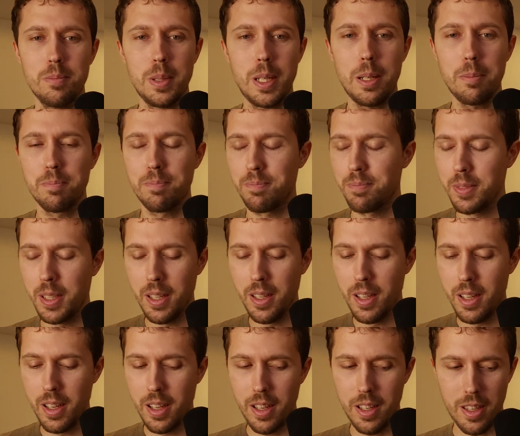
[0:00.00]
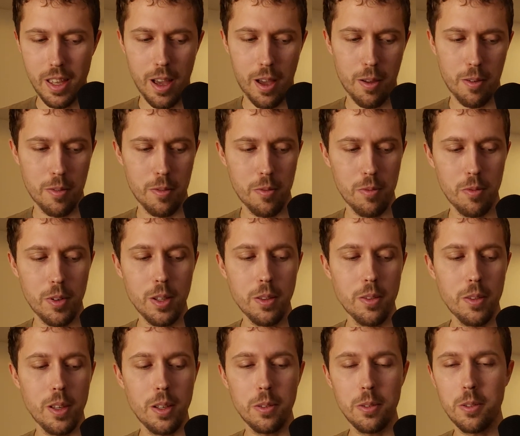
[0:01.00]
But yeah,
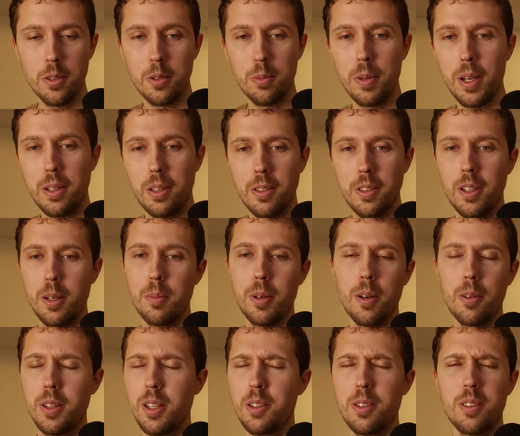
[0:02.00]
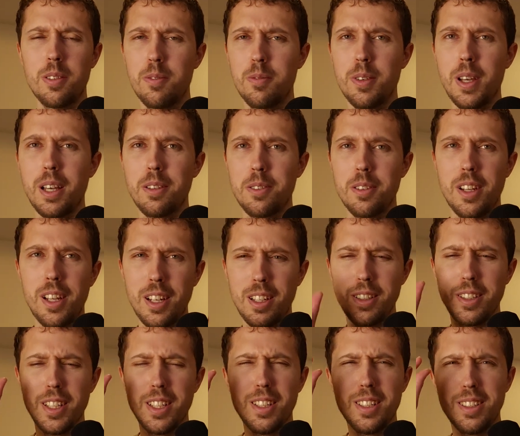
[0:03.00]
fun things to speculate about. It's
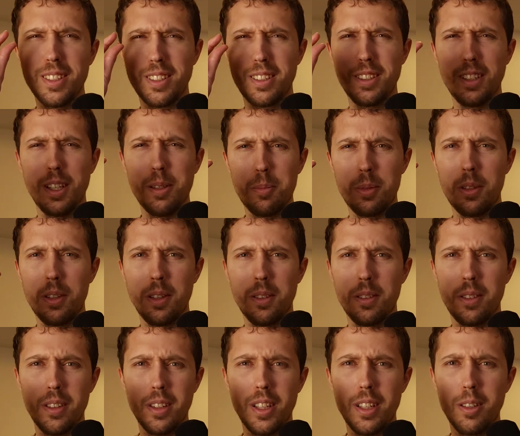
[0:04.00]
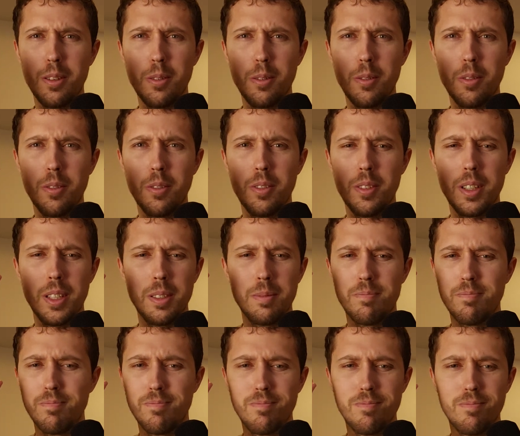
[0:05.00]
fascinating. Little glimpses, little
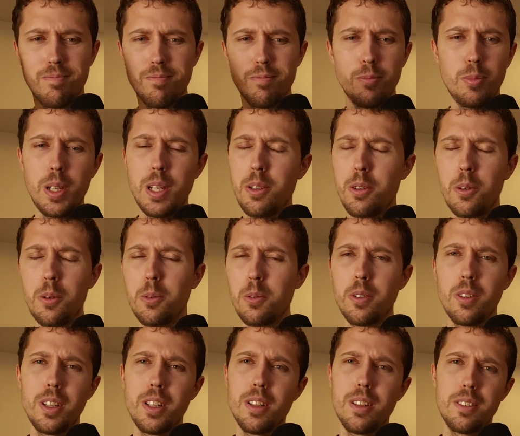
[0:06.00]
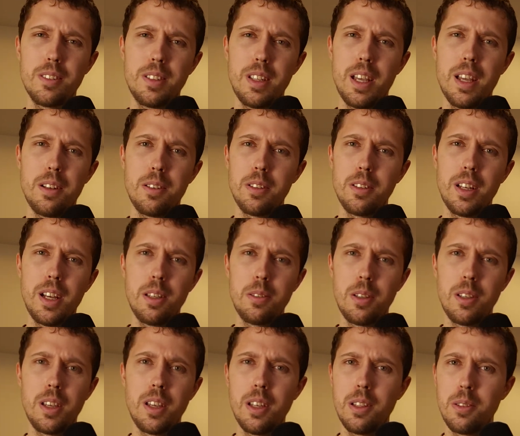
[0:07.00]
windows, little
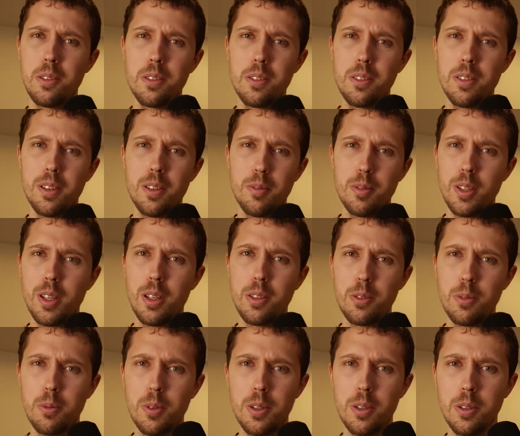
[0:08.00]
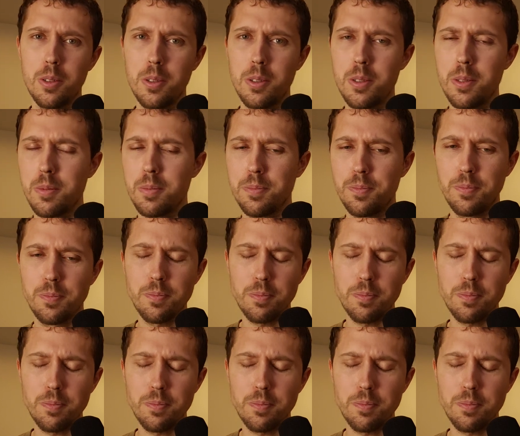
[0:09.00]
tantalizing hints of lost worlds.